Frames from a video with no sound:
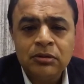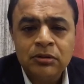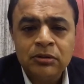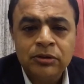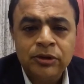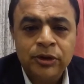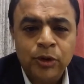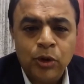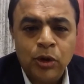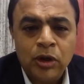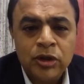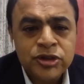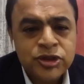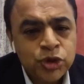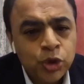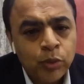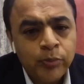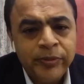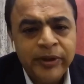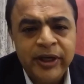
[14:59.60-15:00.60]

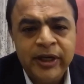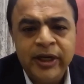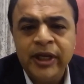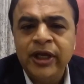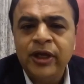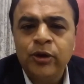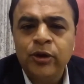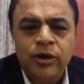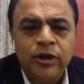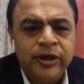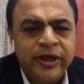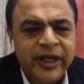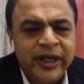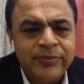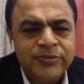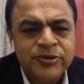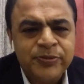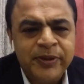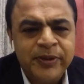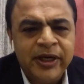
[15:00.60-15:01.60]
a Zoom meeting or a
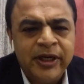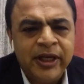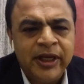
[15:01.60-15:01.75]
Teams